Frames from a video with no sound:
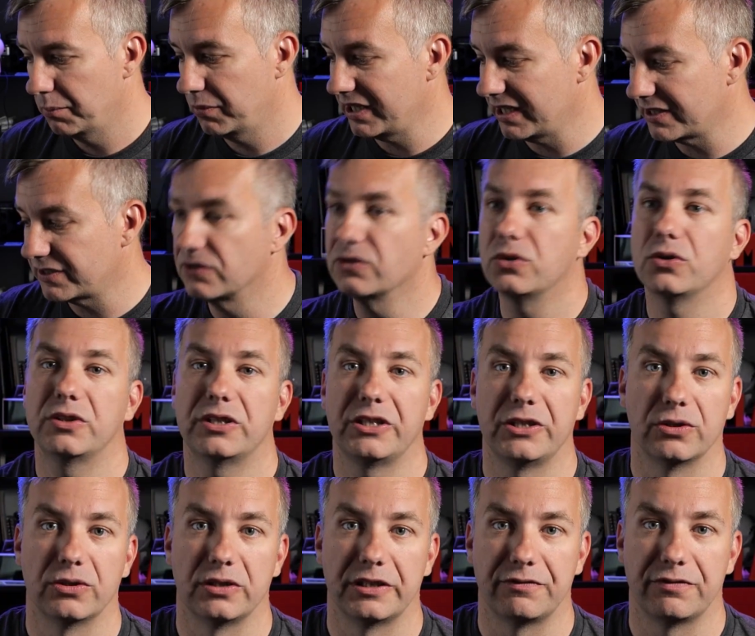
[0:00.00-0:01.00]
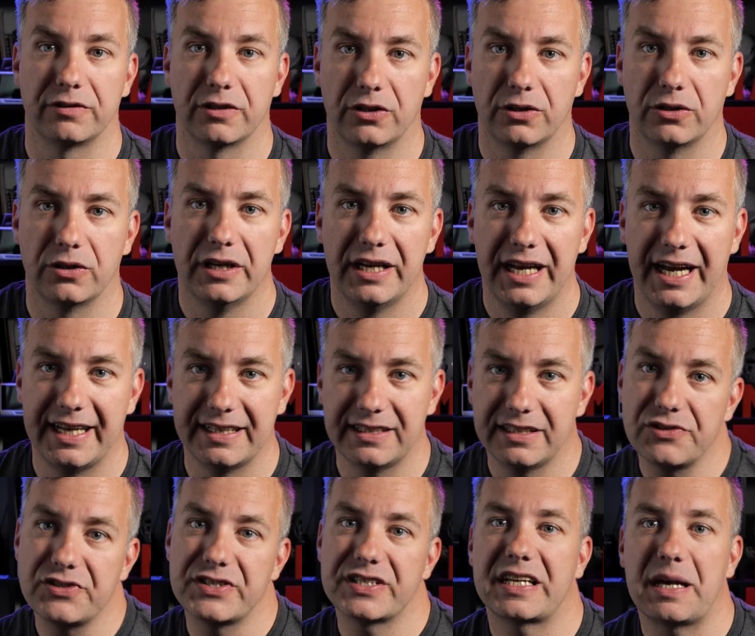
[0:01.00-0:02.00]
But that's not the only flaw, and
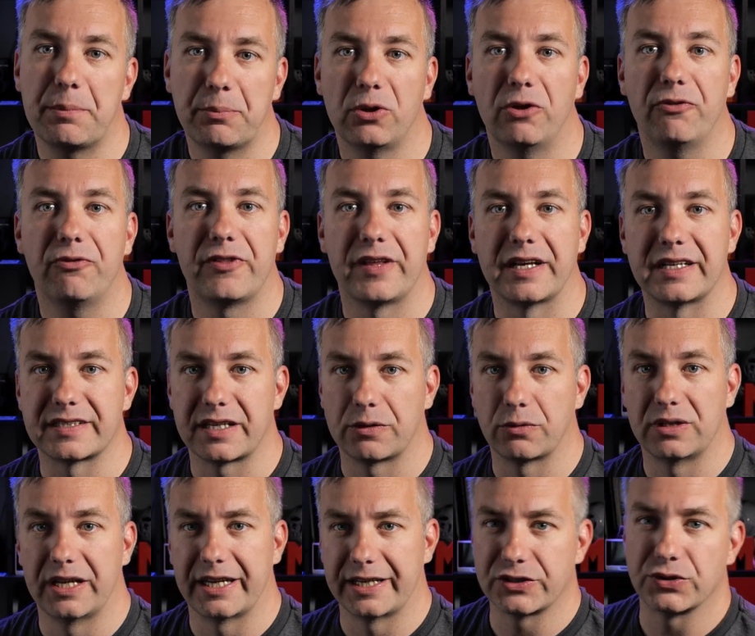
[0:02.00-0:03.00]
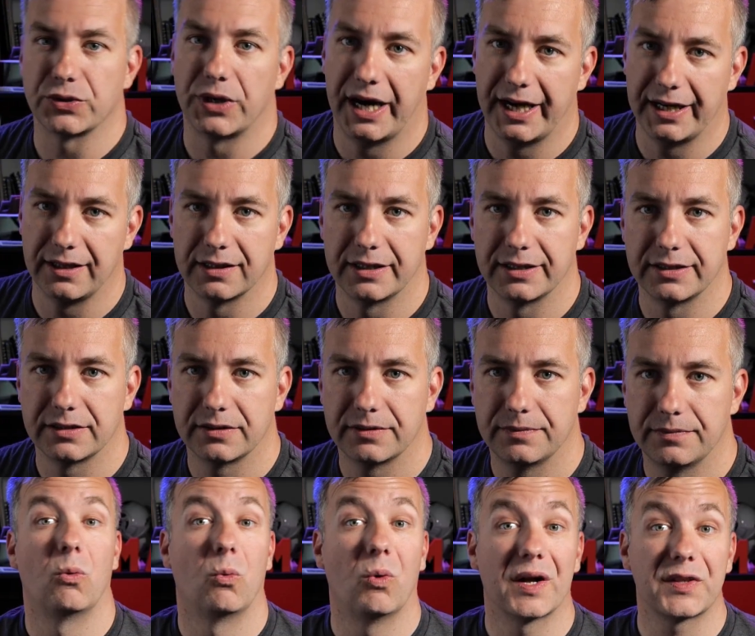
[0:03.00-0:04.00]
there is a couple of things I would like to highlight.
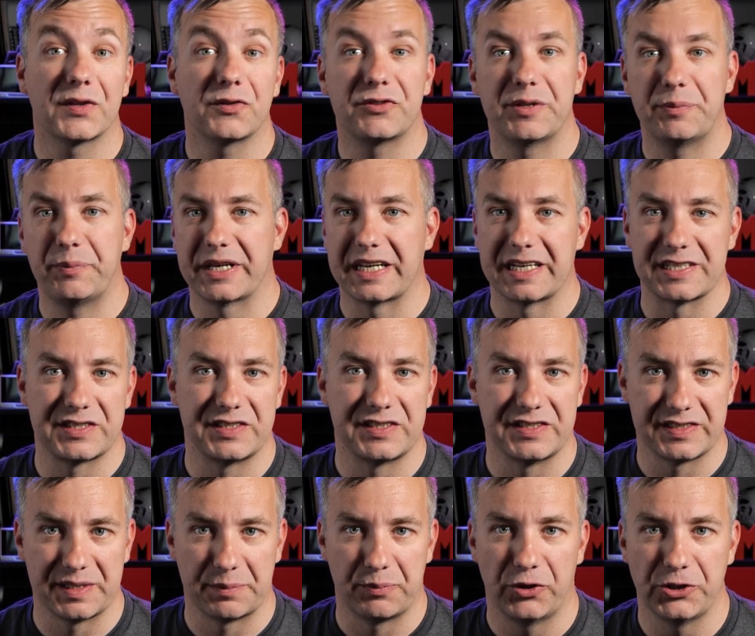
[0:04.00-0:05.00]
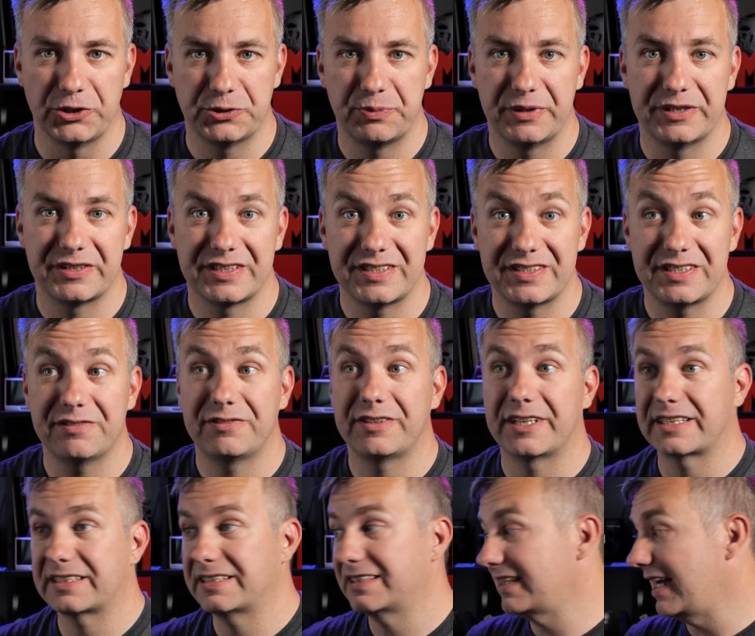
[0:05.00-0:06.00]
One of the biggest disappointment is the
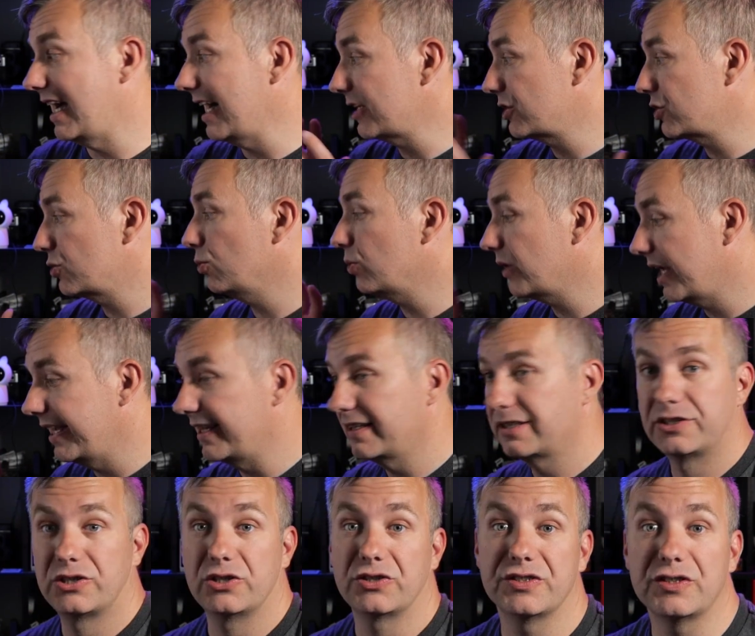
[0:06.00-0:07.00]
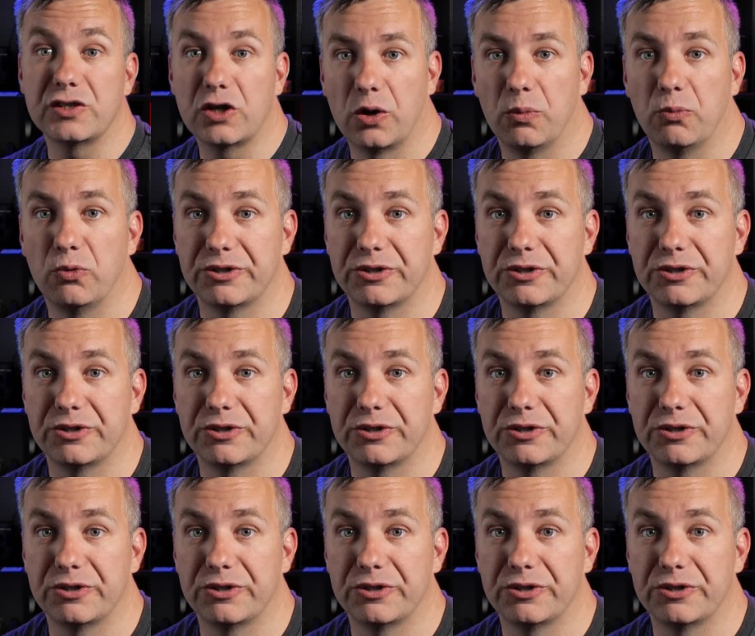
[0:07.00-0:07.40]
fact that actual kit doesn't come